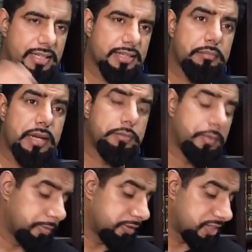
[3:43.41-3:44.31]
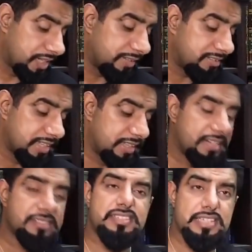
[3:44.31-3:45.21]
many people today say
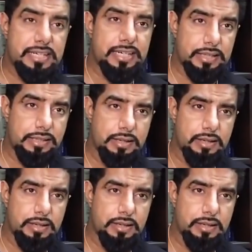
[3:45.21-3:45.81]
that is DNA